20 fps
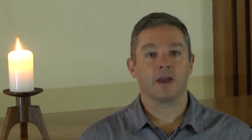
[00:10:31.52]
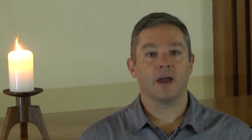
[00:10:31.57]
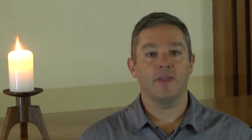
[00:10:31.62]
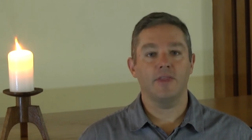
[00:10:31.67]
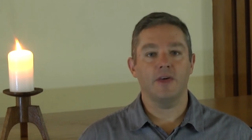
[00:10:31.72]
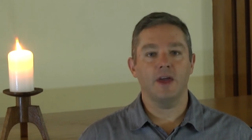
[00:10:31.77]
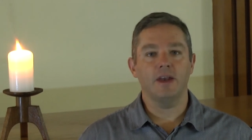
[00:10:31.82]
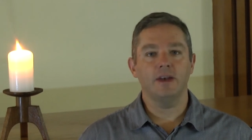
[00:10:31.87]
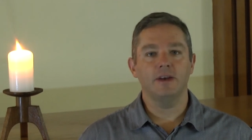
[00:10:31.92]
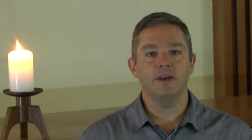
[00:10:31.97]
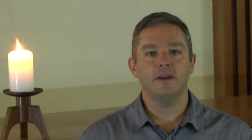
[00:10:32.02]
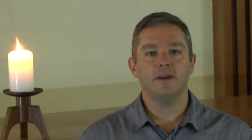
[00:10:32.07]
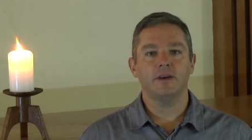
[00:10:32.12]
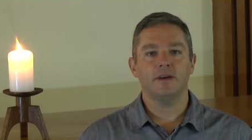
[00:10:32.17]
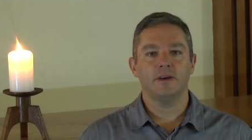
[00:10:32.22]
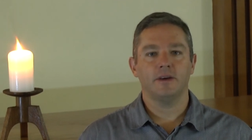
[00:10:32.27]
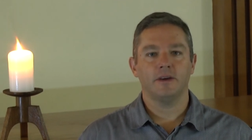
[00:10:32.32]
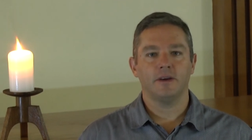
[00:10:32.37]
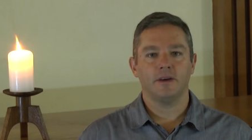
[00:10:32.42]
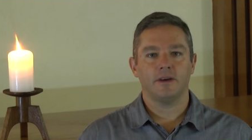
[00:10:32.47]
And then,
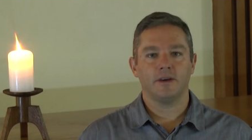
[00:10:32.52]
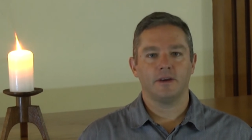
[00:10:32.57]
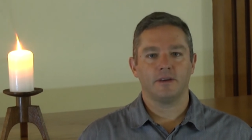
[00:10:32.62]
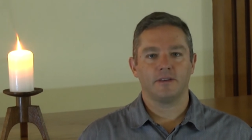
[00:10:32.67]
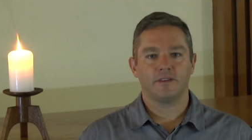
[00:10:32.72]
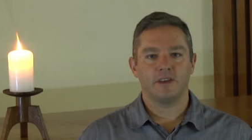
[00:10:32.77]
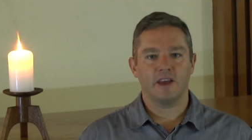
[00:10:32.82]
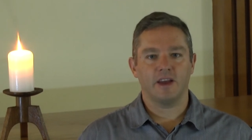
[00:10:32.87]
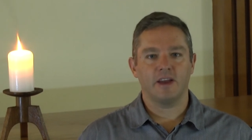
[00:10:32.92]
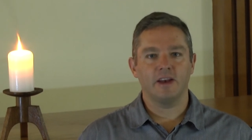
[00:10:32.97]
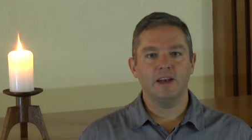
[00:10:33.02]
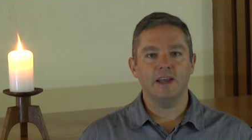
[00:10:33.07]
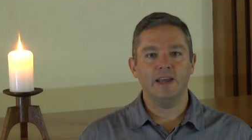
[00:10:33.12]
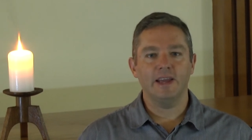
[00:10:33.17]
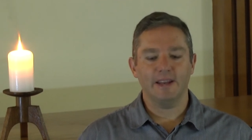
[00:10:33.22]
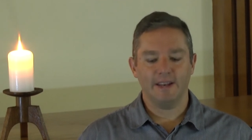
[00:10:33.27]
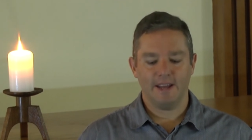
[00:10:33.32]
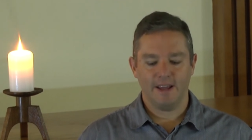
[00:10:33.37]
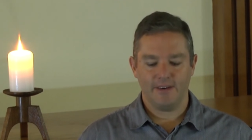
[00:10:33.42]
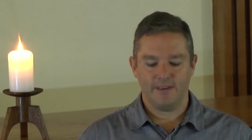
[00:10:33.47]

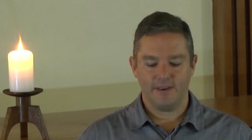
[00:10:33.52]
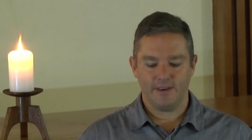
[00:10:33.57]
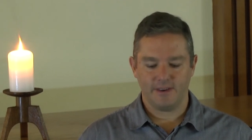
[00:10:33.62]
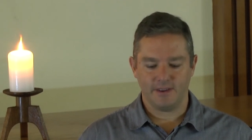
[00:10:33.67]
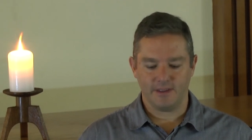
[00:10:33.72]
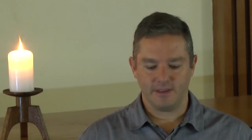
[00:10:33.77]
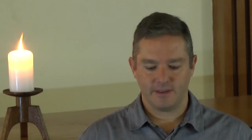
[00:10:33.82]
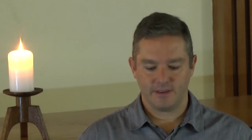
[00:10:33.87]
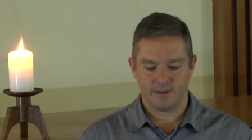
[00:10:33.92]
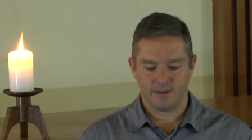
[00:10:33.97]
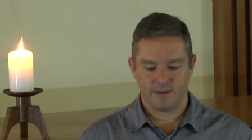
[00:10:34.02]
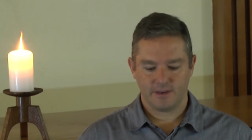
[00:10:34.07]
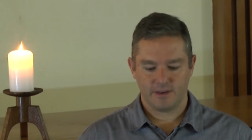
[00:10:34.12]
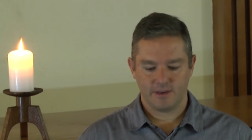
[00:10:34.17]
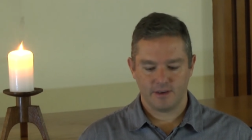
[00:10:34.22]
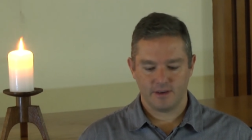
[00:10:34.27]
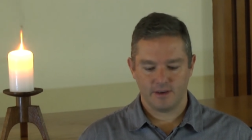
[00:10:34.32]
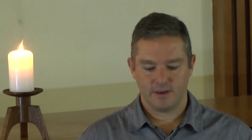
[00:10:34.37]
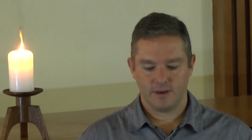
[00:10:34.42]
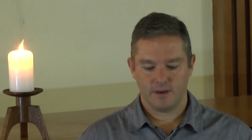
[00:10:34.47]
secondly, inheritance.
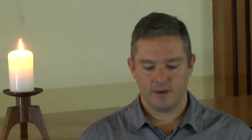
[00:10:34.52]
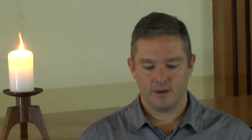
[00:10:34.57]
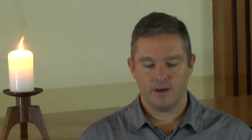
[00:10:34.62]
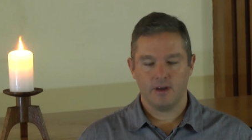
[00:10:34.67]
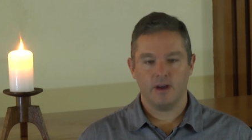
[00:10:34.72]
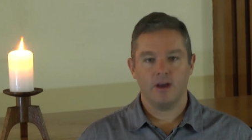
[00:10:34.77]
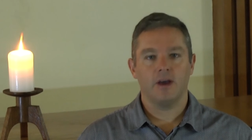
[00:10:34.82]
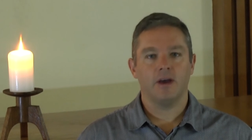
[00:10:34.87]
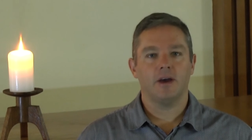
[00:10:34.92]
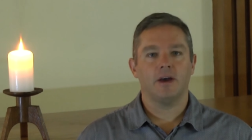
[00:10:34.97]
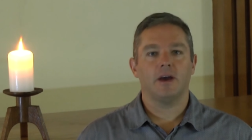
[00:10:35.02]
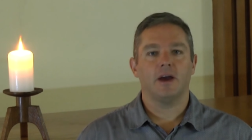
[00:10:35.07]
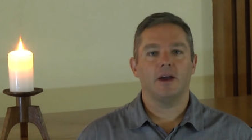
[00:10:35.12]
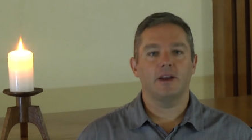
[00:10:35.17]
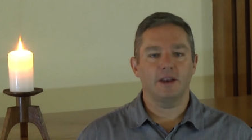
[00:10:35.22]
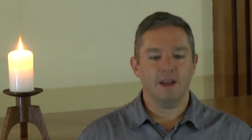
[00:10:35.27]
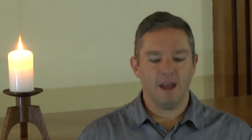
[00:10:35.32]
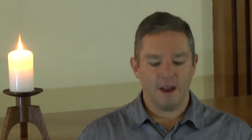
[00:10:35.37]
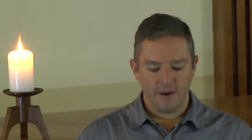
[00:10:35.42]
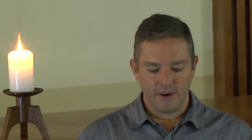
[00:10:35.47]
An
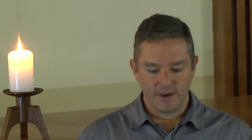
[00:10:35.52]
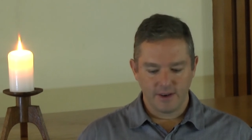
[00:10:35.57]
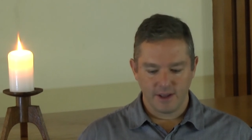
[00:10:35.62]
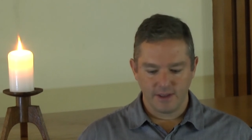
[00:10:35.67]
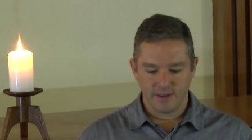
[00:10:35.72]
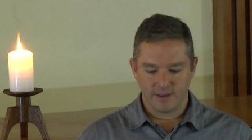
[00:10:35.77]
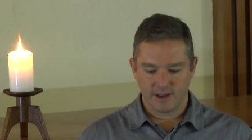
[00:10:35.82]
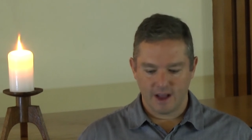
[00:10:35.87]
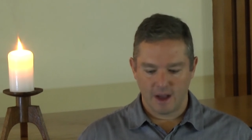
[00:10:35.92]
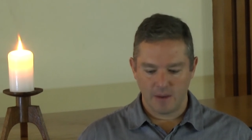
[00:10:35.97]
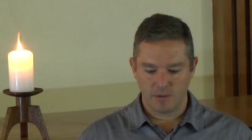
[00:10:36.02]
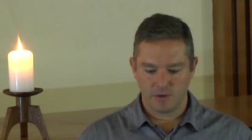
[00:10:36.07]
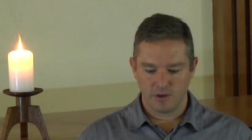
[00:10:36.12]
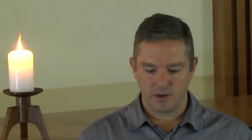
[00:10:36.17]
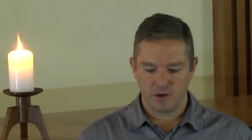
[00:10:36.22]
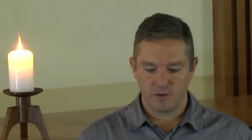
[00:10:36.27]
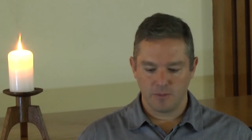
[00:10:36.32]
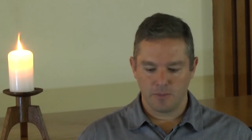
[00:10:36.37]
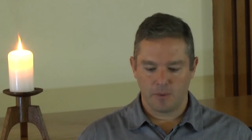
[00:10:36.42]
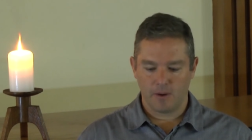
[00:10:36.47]
inheritance comes
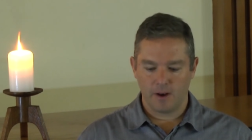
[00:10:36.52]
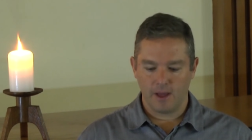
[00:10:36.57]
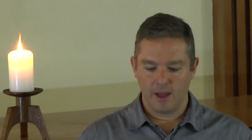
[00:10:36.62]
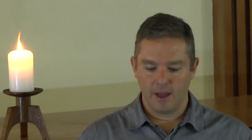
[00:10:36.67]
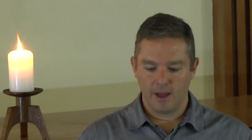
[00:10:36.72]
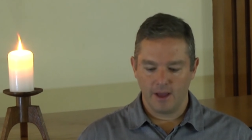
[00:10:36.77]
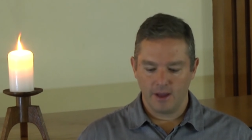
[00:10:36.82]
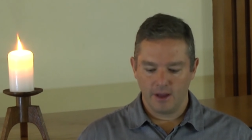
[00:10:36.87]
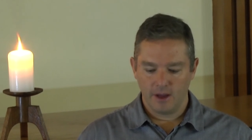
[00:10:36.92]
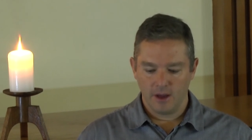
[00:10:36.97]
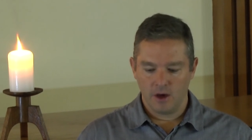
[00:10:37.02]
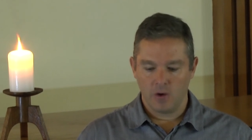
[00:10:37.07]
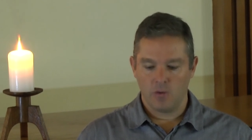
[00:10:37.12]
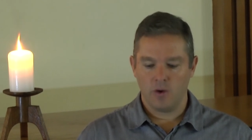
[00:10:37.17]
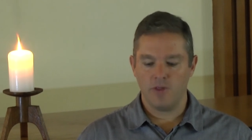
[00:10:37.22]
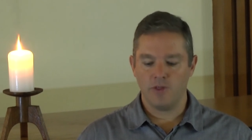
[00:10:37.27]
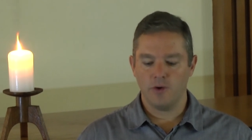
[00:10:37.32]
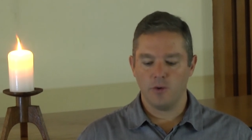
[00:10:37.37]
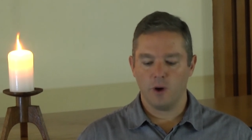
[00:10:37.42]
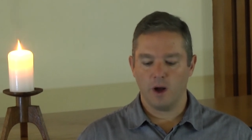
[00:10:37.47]
into play
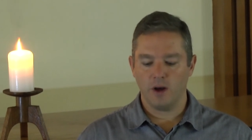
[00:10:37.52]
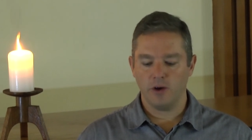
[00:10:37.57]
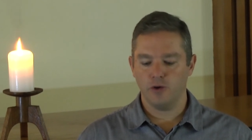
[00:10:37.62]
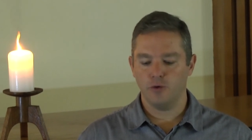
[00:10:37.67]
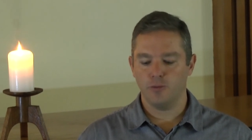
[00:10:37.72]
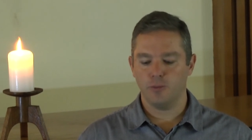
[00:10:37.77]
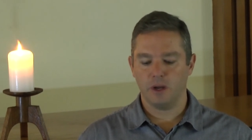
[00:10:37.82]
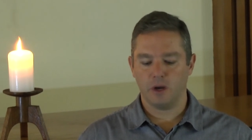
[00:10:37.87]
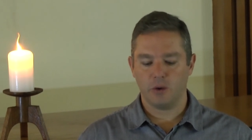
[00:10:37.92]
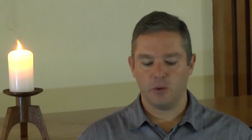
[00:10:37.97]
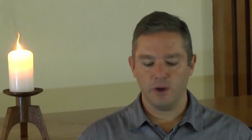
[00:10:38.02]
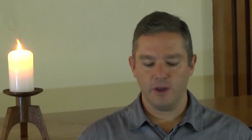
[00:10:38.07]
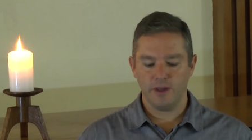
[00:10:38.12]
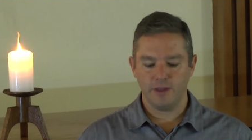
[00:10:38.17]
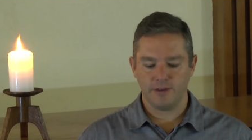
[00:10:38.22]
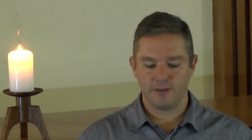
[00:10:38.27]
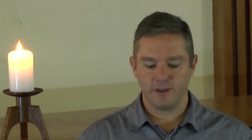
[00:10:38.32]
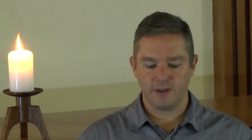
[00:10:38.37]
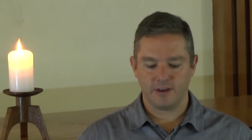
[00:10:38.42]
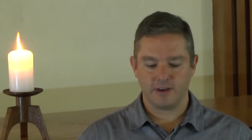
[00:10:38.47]
when the one who
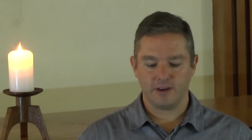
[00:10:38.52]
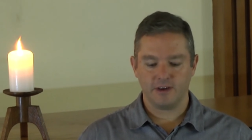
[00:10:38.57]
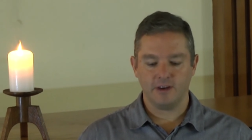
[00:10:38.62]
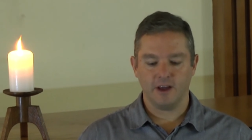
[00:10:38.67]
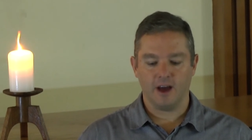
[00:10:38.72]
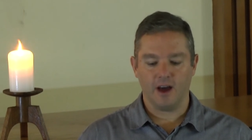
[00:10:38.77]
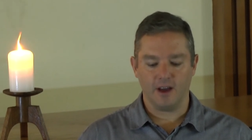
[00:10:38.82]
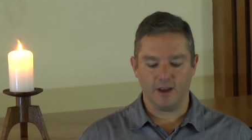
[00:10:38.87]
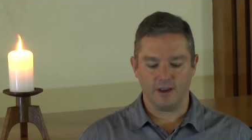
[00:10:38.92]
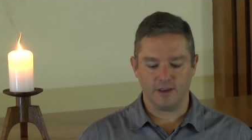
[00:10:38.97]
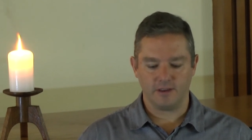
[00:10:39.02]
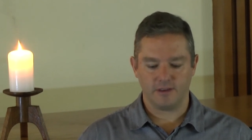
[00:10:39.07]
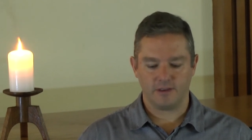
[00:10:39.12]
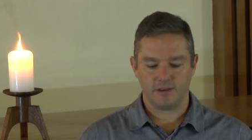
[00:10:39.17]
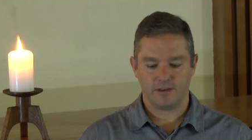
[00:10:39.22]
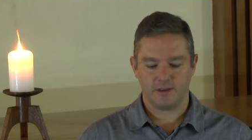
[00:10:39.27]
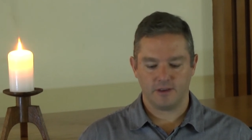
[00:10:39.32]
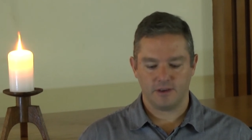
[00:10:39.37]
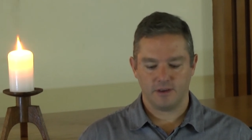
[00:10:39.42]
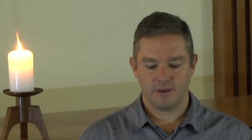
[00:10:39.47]
bequeaths it
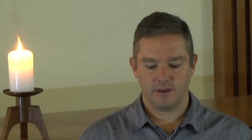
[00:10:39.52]
dies.